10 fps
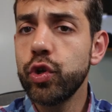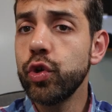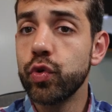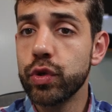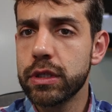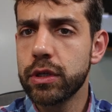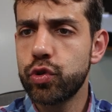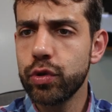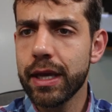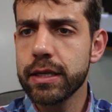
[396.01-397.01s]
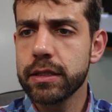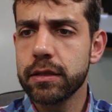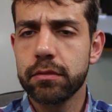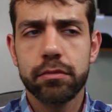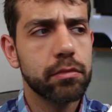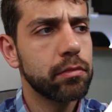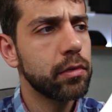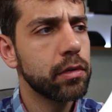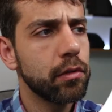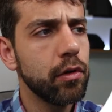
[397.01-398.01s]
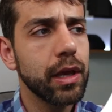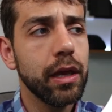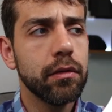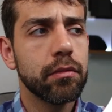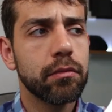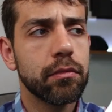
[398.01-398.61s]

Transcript: to use TrueNAS? Okay,